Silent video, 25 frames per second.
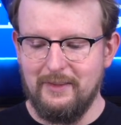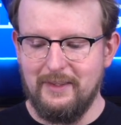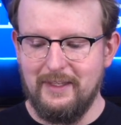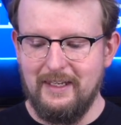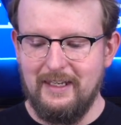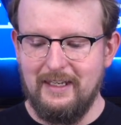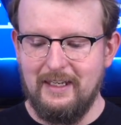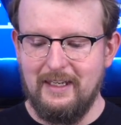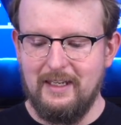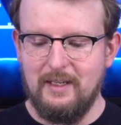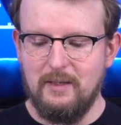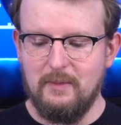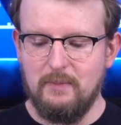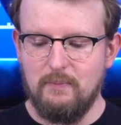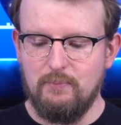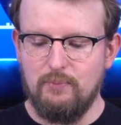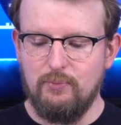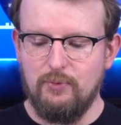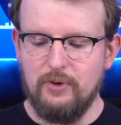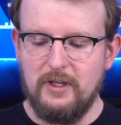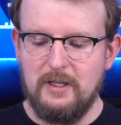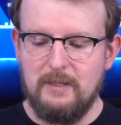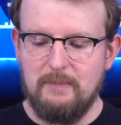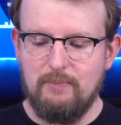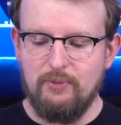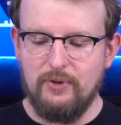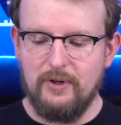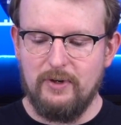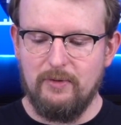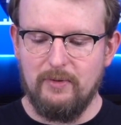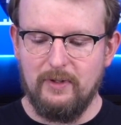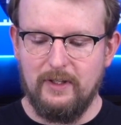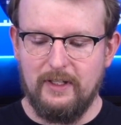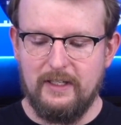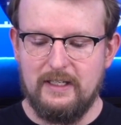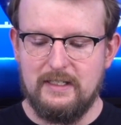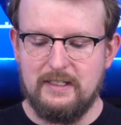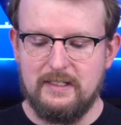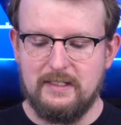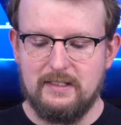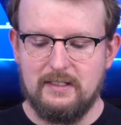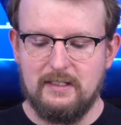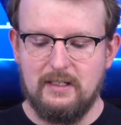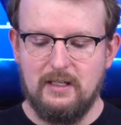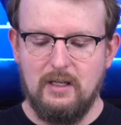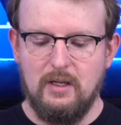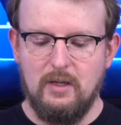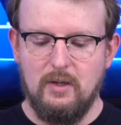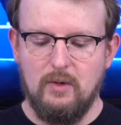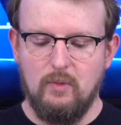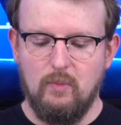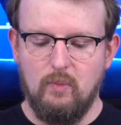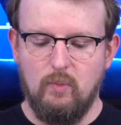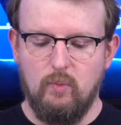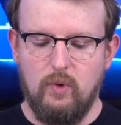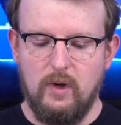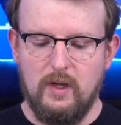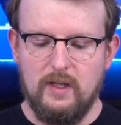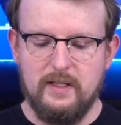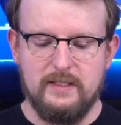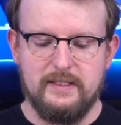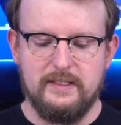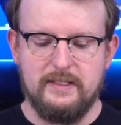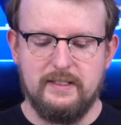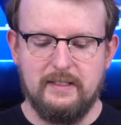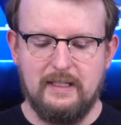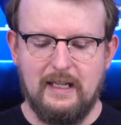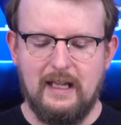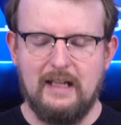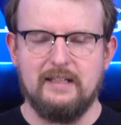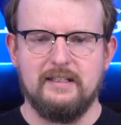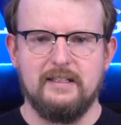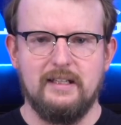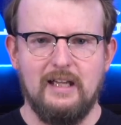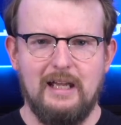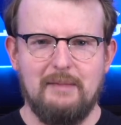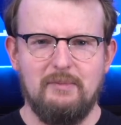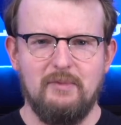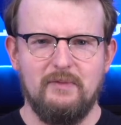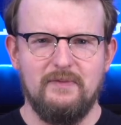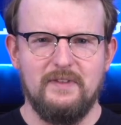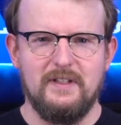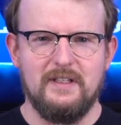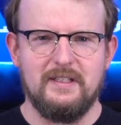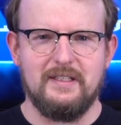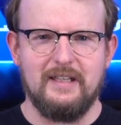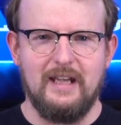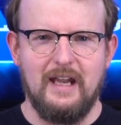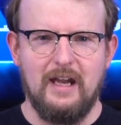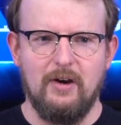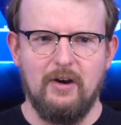The pre-release was, at time of this